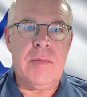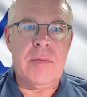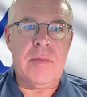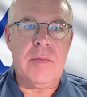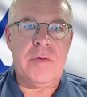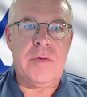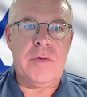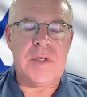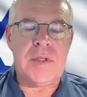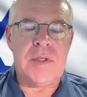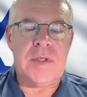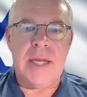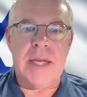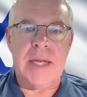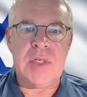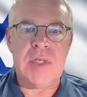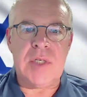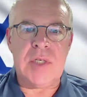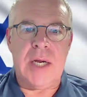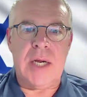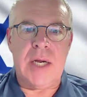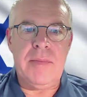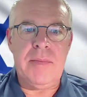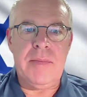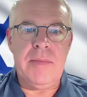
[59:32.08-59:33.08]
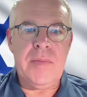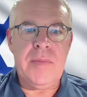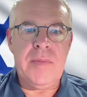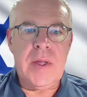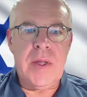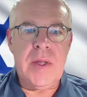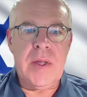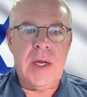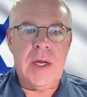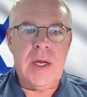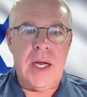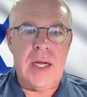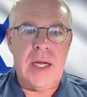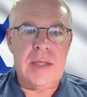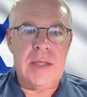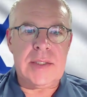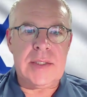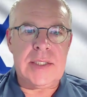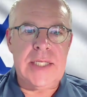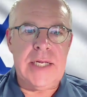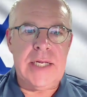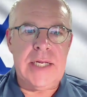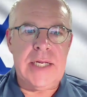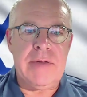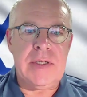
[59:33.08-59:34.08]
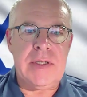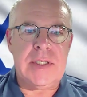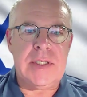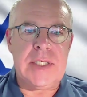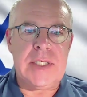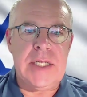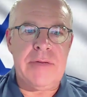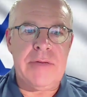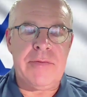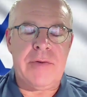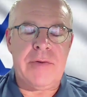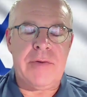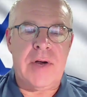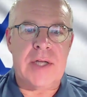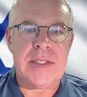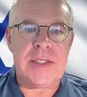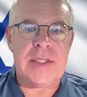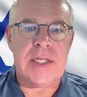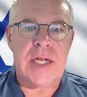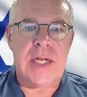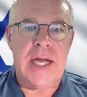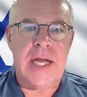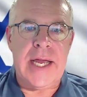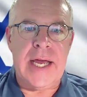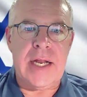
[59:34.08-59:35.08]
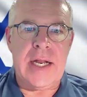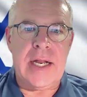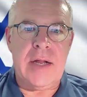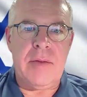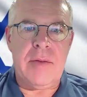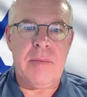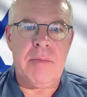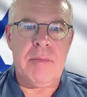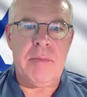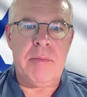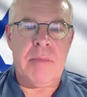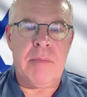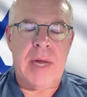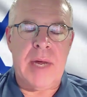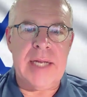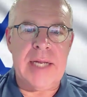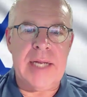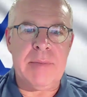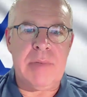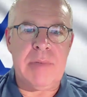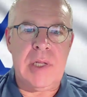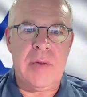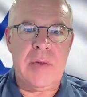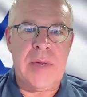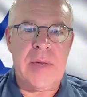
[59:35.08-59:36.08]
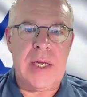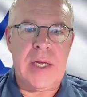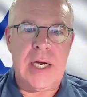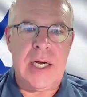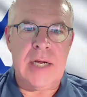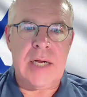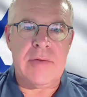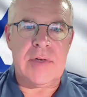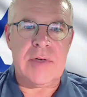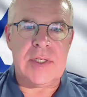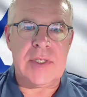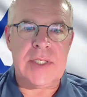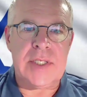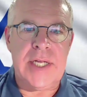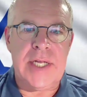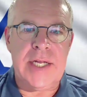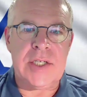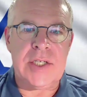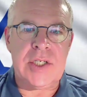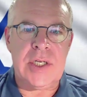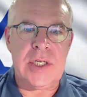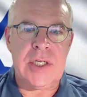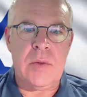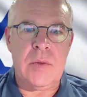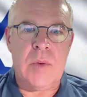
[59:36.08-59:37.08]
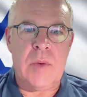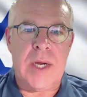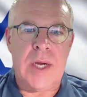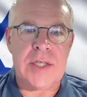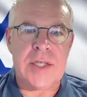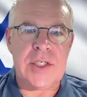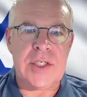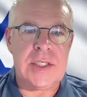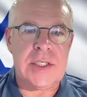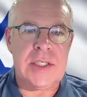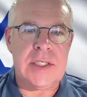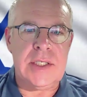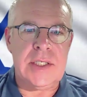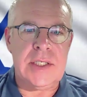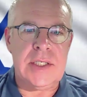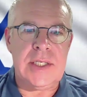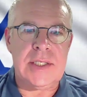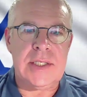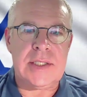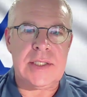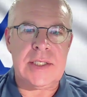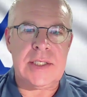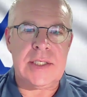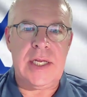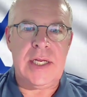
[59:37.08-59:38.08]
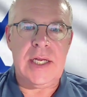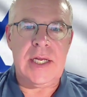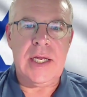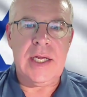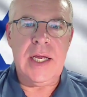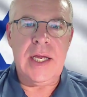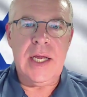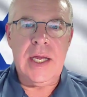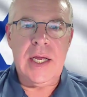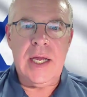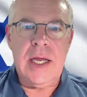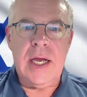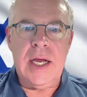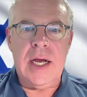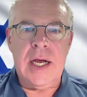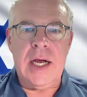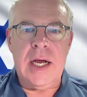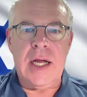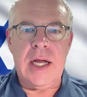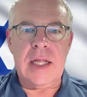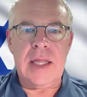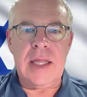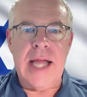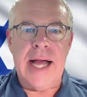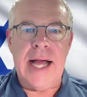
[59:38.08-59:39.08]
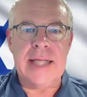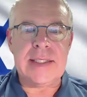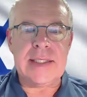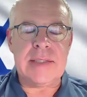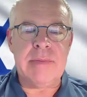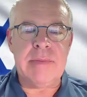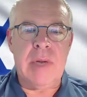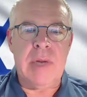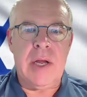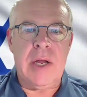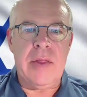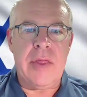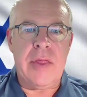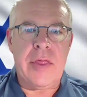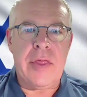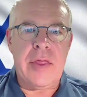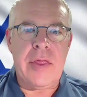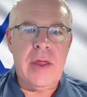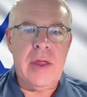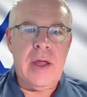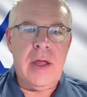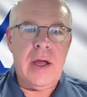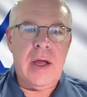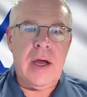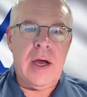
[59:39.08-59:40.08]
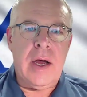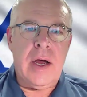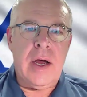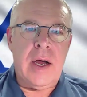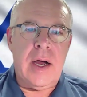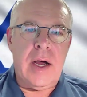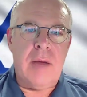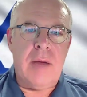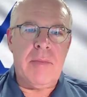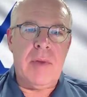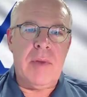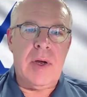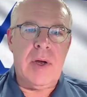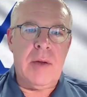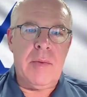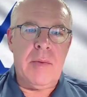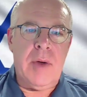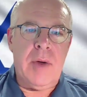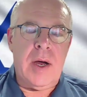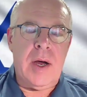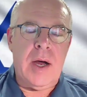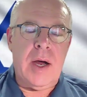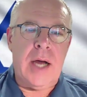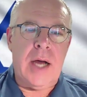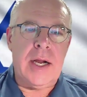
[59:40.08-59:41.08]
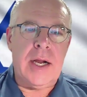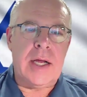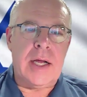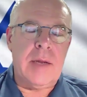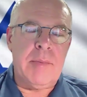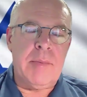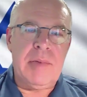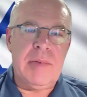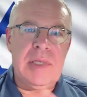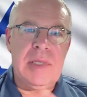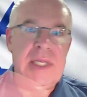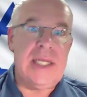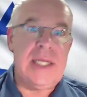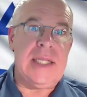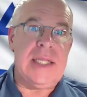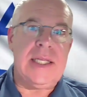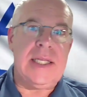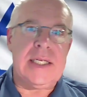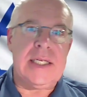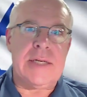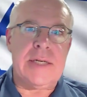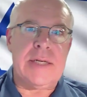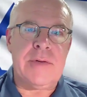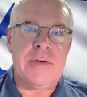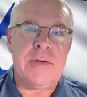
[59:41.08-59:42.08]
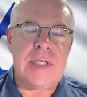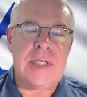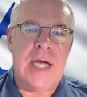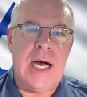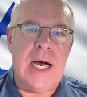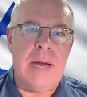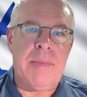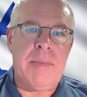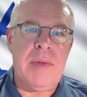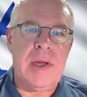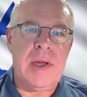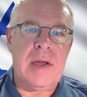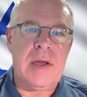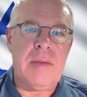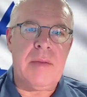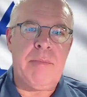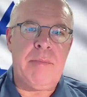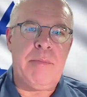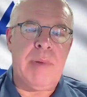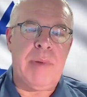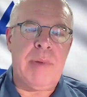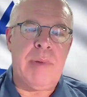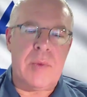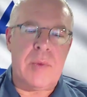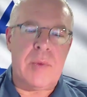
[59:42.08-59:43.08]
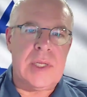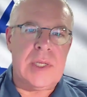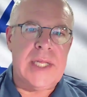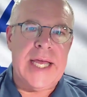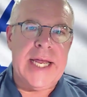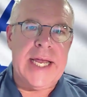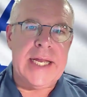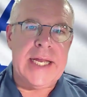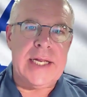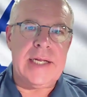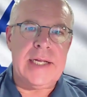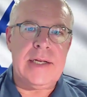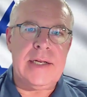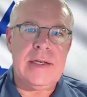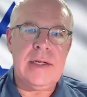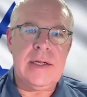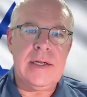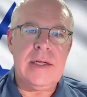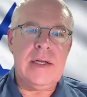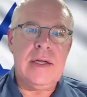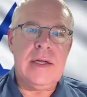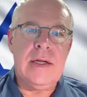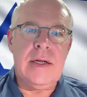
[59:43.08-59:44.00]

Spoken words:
full-time job. Steve Foss and I had a mind-blowing conversation in Washington, D.C. Last month on a completely different topic, but related